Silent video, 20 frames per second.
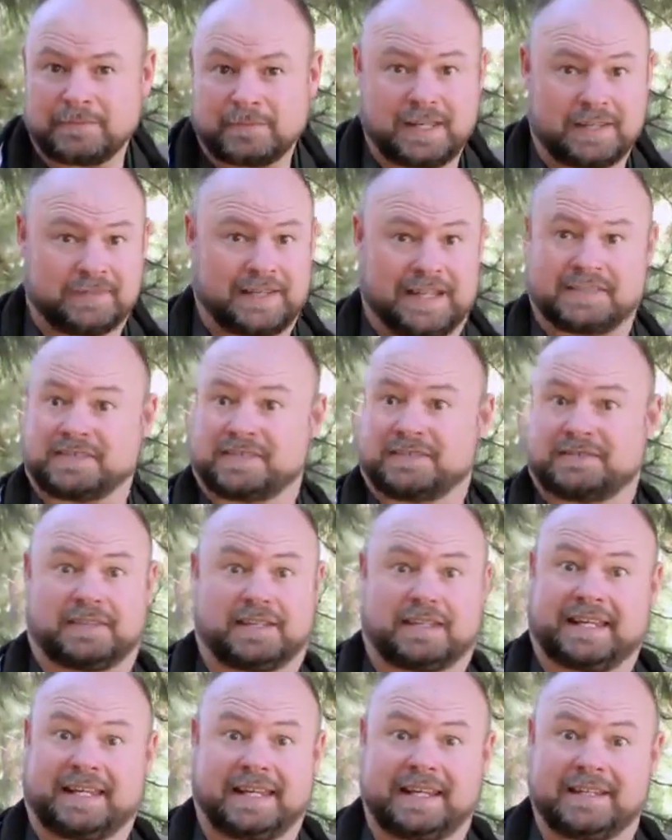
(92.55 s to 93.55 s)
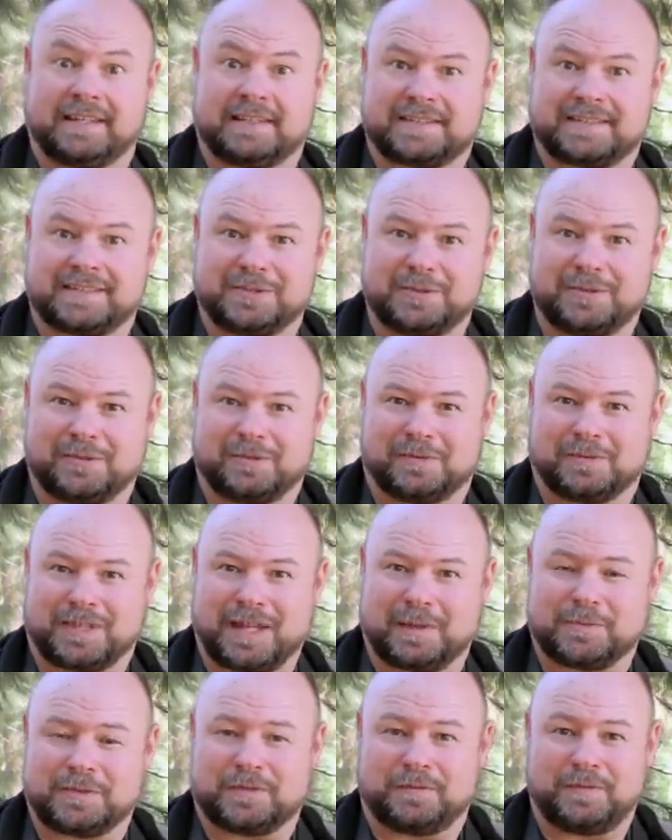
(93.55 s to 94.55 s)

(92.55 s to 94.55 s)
And that's the key to depth of